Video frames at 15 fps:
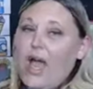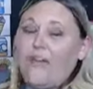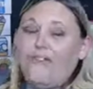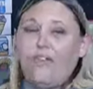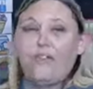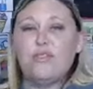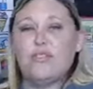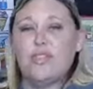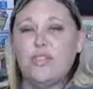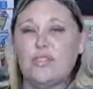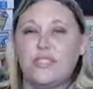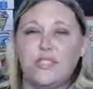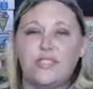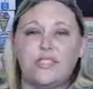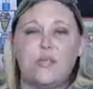I've used this
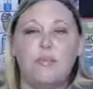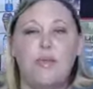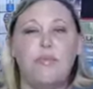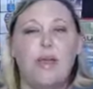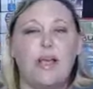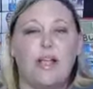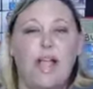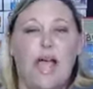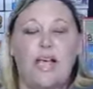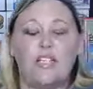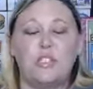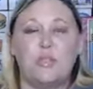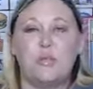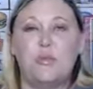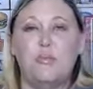system in my
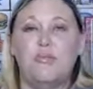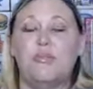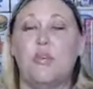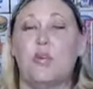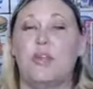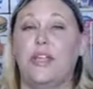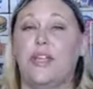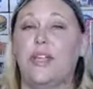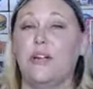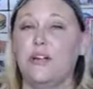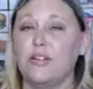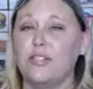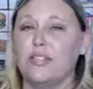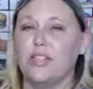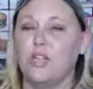classroom for
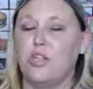years,